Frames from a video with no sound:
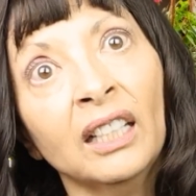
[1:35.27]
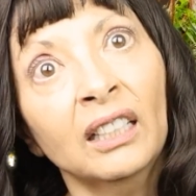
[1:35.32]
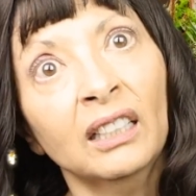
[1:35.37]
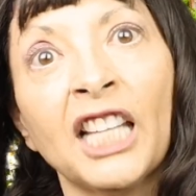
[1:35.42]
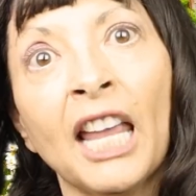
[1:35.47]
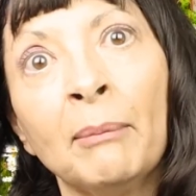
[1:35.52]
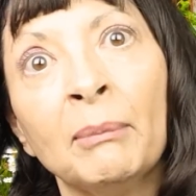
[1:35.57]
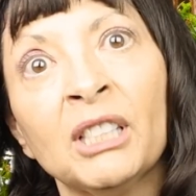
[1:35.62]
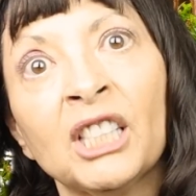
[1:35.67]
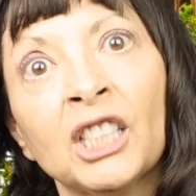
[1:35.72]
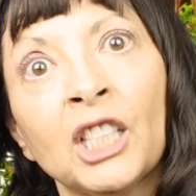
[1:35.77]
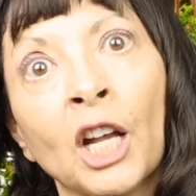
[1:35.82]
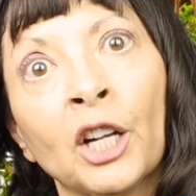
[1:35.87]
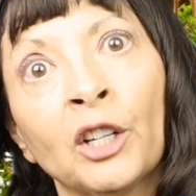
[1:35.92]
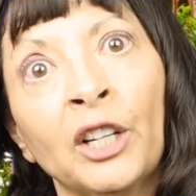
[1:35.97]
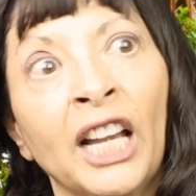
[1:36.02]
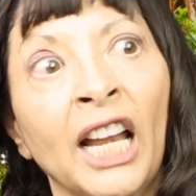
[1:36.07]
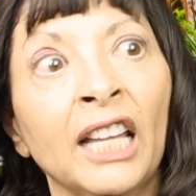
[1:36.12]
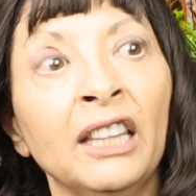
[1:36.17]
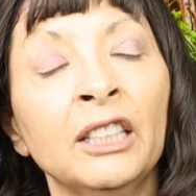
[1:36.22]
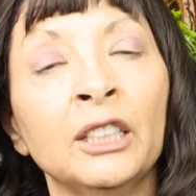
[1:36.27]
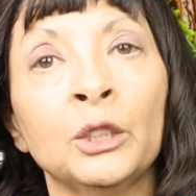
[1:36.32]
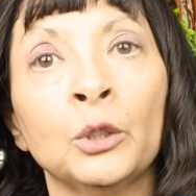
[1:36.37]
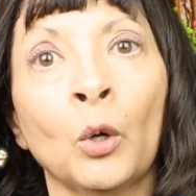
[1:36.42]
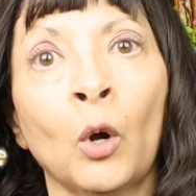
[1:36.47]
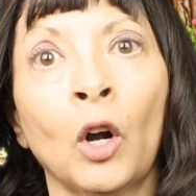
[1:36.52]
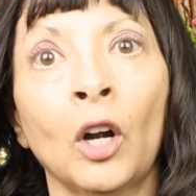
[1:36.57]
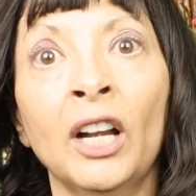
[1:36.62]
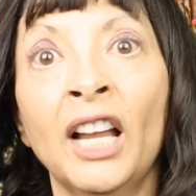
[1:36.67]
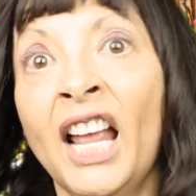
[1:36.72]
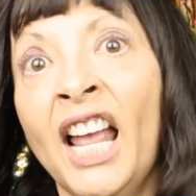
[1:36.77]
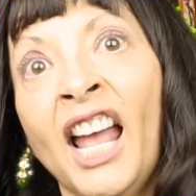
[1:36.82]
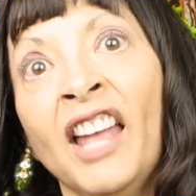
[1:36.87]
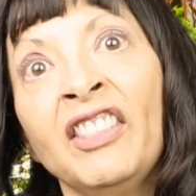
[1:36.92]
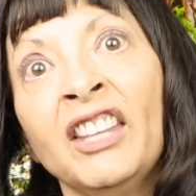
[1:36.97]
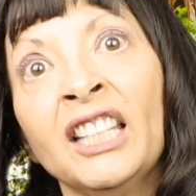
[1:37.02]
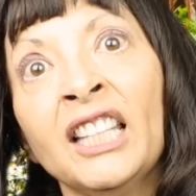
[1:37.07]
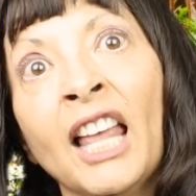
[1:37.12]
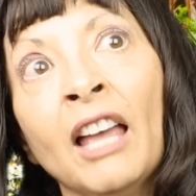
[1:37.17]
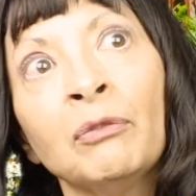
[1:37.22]
She came and stuck her head in the door
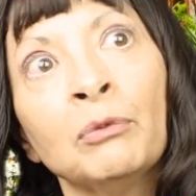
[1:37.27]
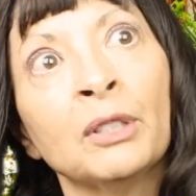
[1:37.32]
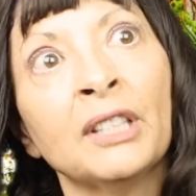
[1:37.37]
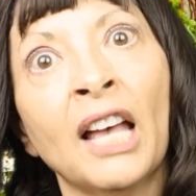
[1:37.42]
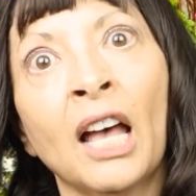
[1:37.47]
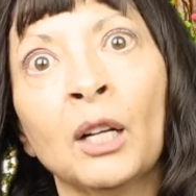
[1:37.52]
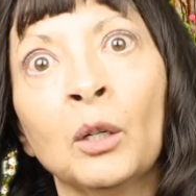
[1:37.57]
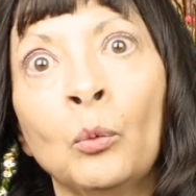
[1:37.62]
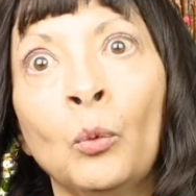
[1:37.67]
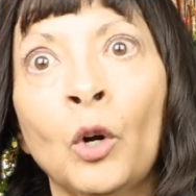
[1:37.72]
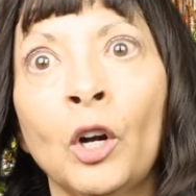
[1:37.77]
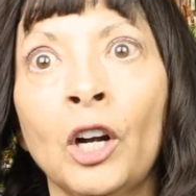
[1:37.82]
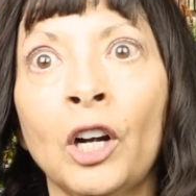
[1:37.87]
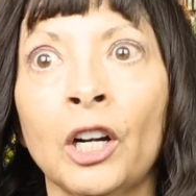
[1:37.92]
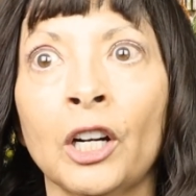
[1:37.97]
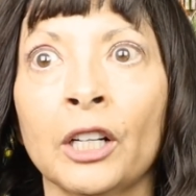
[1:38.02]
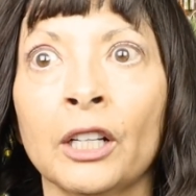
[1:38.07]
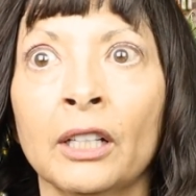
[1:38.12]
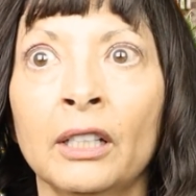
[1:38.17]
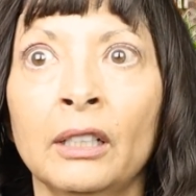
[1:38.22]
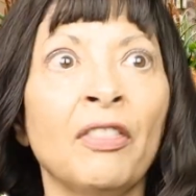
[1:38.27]
and then left without a word.